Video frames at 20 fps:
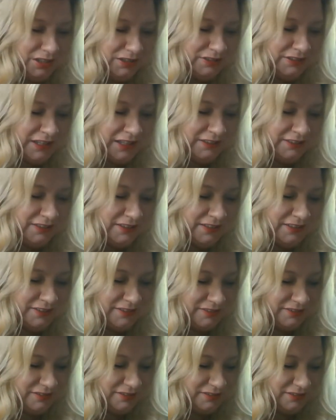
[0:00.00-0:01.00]

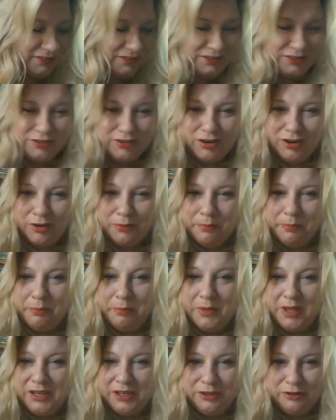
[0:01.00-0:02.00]
Dentists, there are
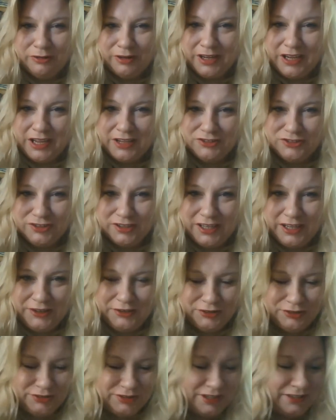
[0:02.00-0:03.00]
many great
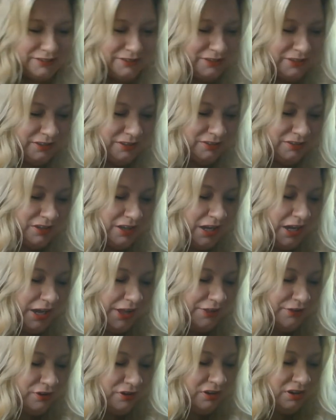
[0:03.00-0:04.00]
educators out there.
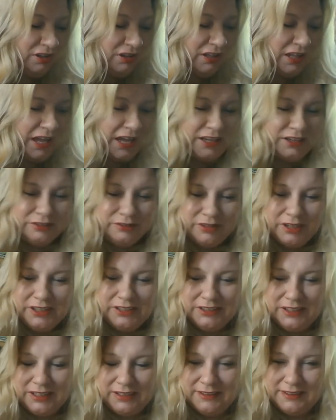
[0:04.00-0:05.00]
There are a lot of great
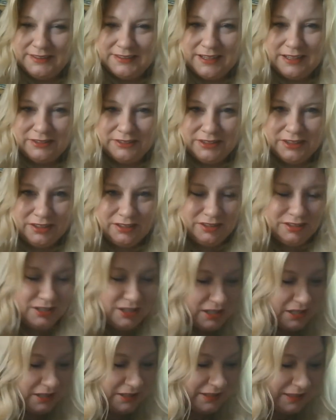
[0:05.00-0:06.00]
dentists out there
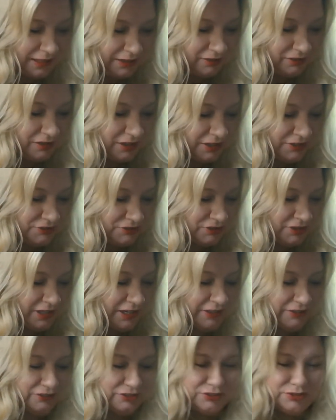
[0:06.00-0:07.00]
that are
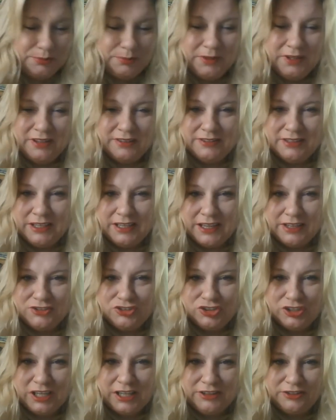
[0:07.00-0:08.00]
educators because they
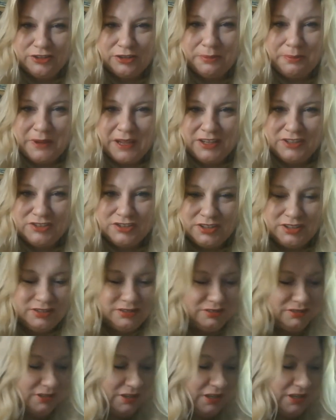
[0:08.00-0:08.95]
educate their patient.